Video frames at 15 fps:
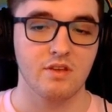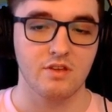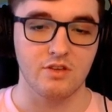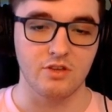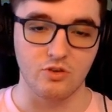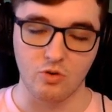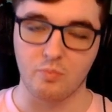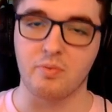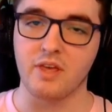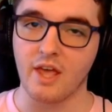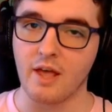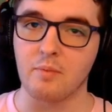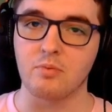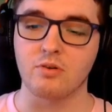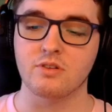you'll be
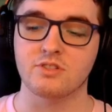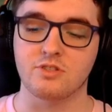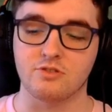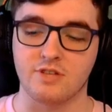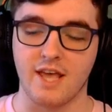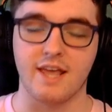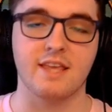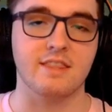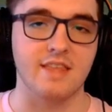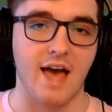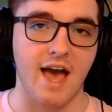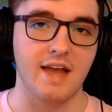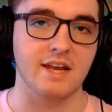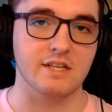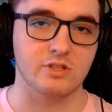able to take
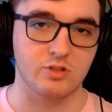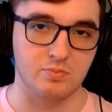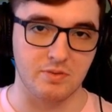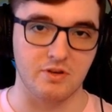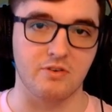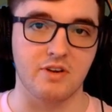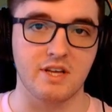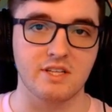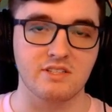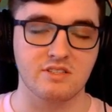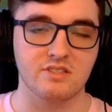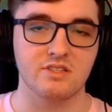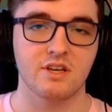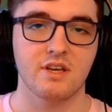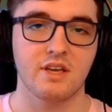that
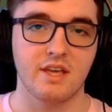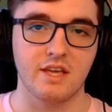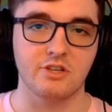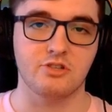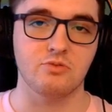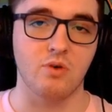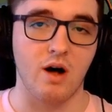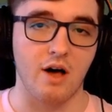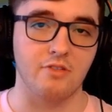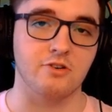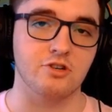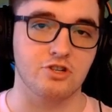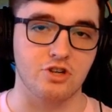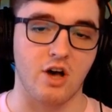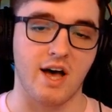experience into other
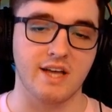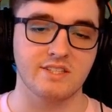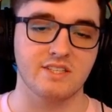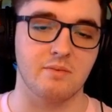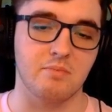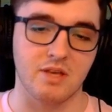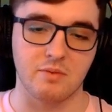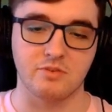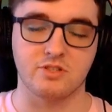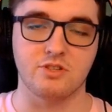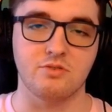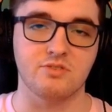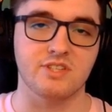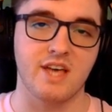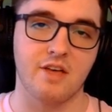shots and be able to
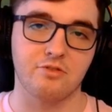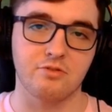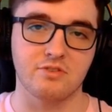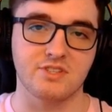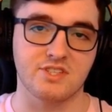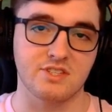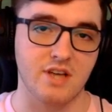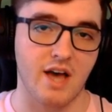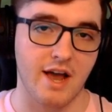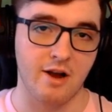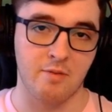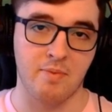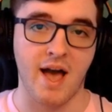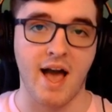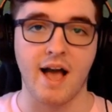use that through this entire
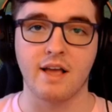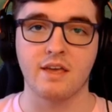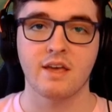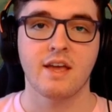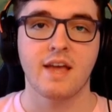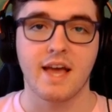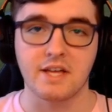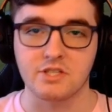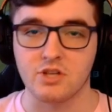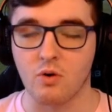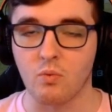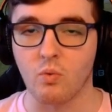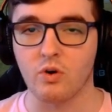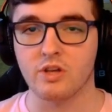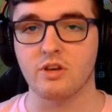pack and start
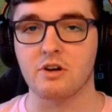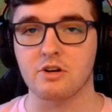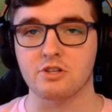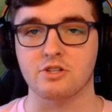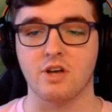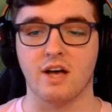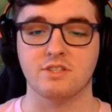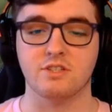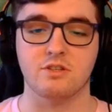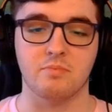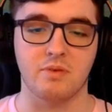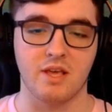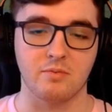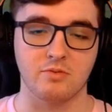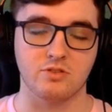working on your shots to
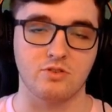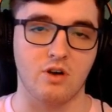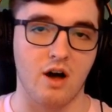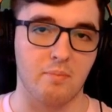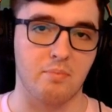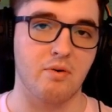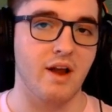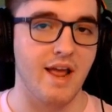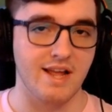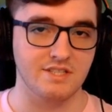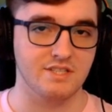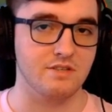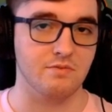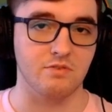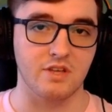be able to
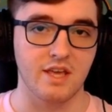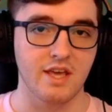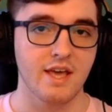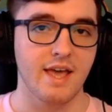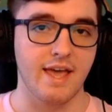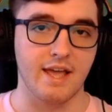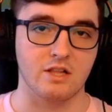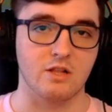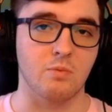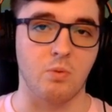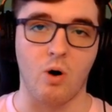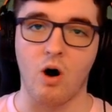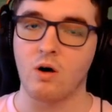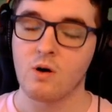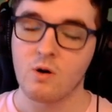comprehensively hit the
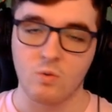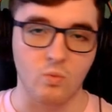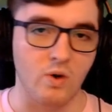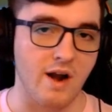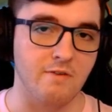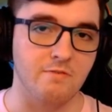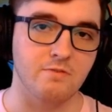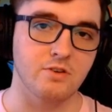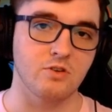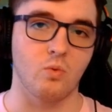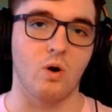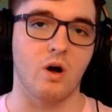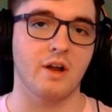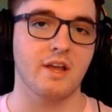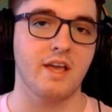ball wherever you
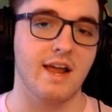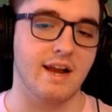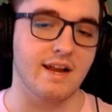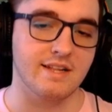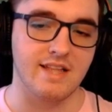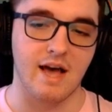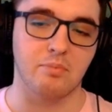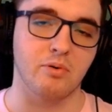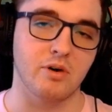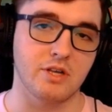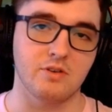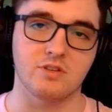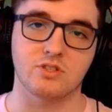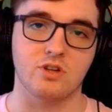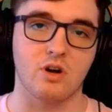want it. And at that point, you
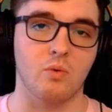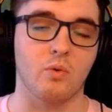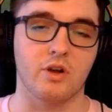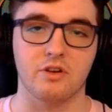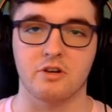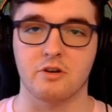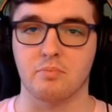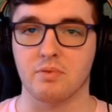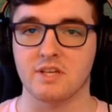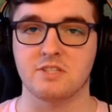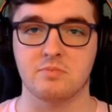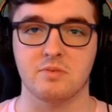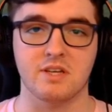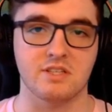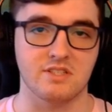can start working on your
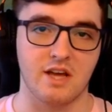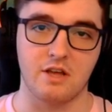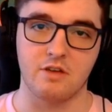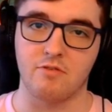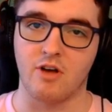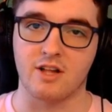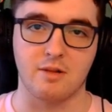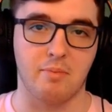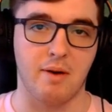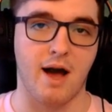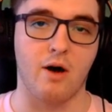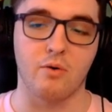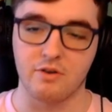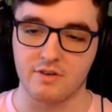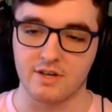placement because now you've got the
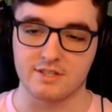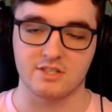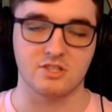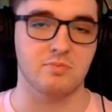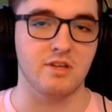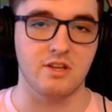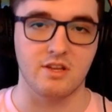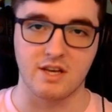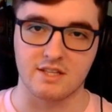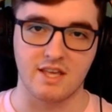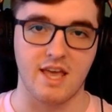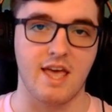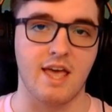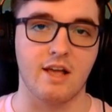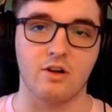power, you've got the speed, you got
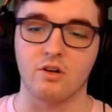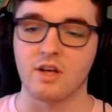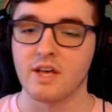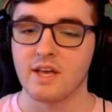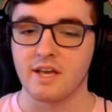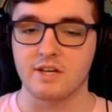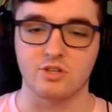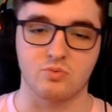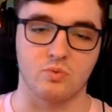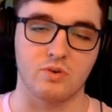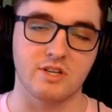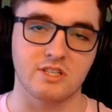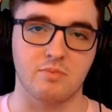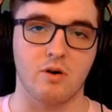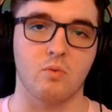the angle. It just
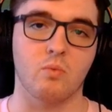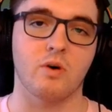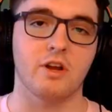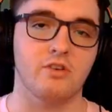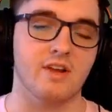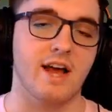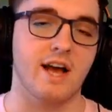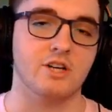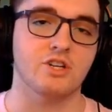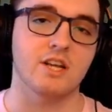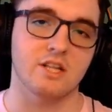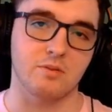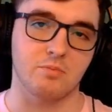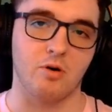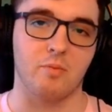worries about where you can actually hit
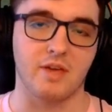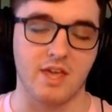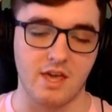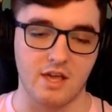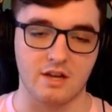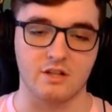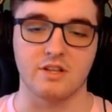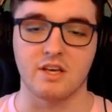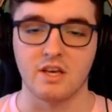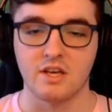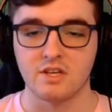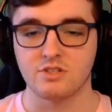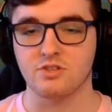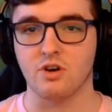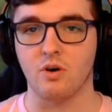the ball mechanically.
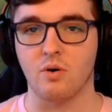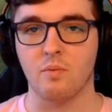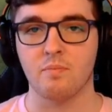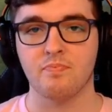So